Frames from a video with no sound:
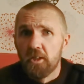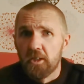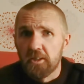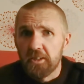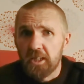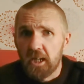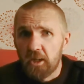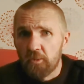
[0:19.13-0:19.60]

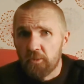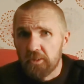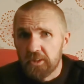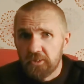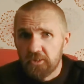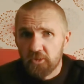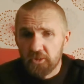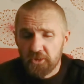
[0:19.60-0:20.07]
Now, in
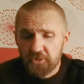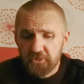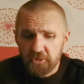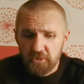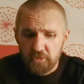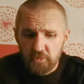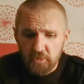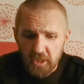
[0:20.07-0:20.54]
order
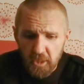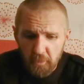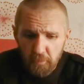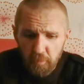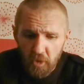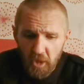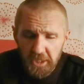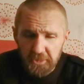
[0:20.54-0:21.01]
to
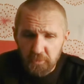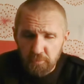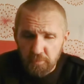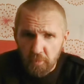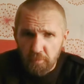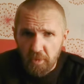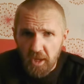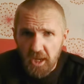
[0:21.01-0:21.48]
plan and
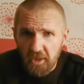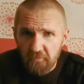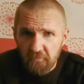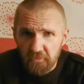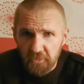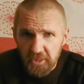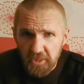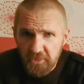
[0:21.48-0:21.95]
prepare for
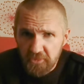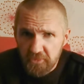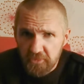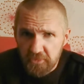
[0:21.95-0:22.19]
this,